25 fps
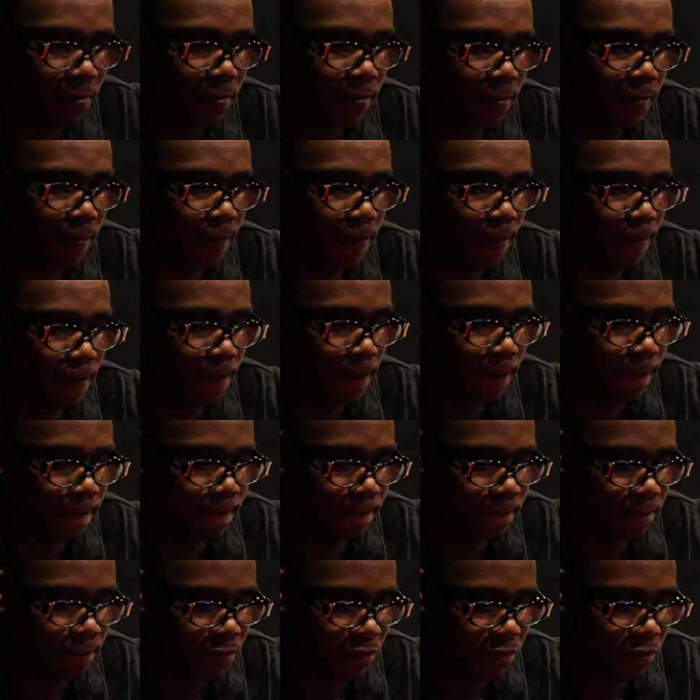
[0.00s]

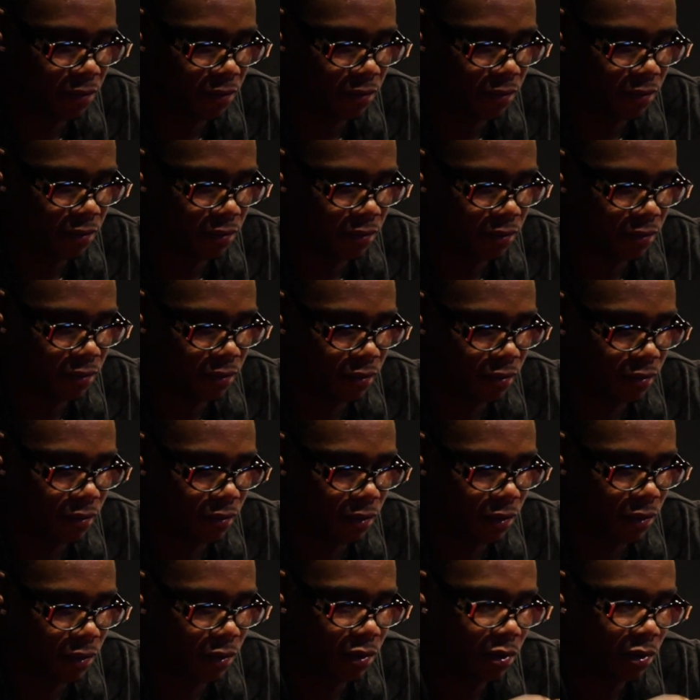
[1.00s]

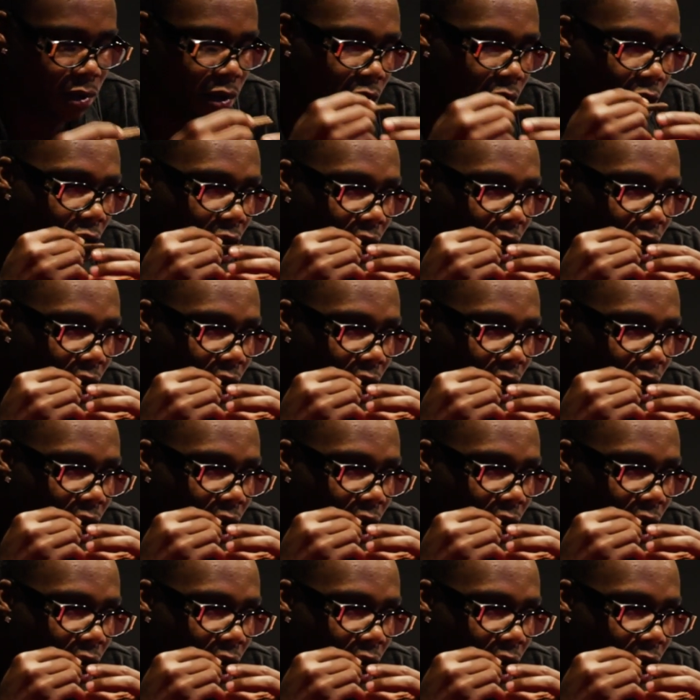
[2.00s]
[no speech]